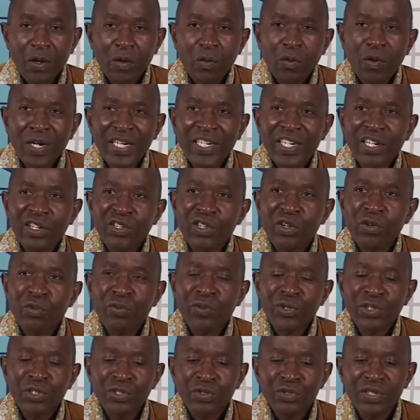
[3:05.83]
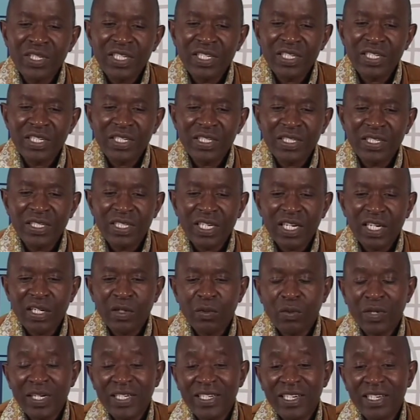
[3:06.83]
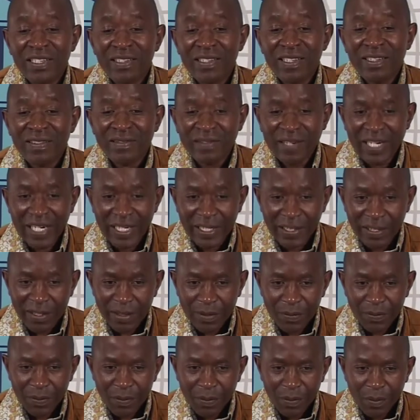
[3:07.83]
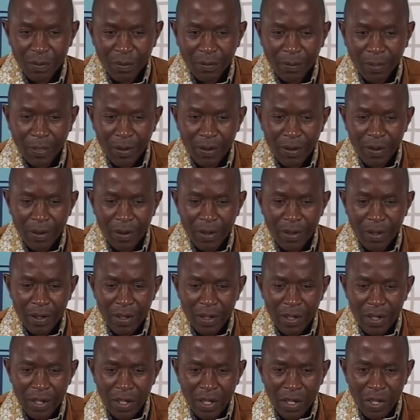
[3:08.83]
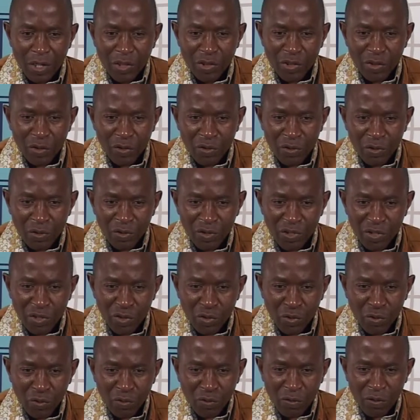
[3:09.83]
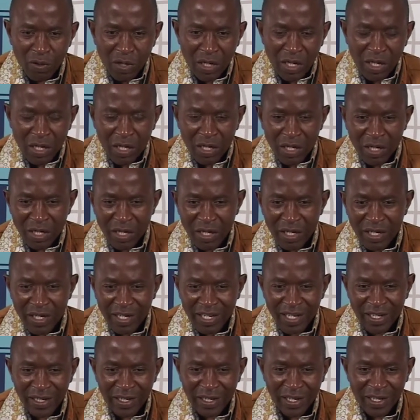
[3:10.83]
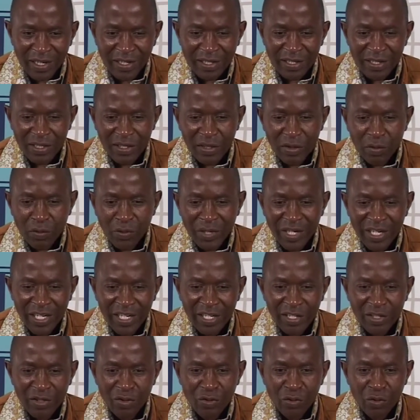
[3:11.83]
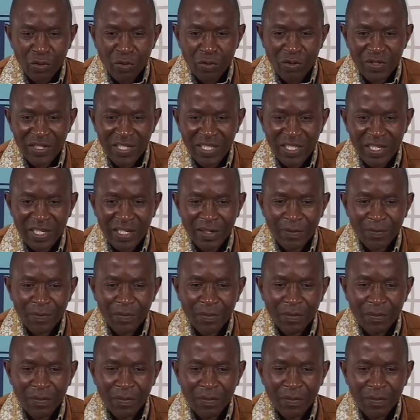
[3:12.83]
What are the opportunities and what are the threats? So those two areas we need to consider.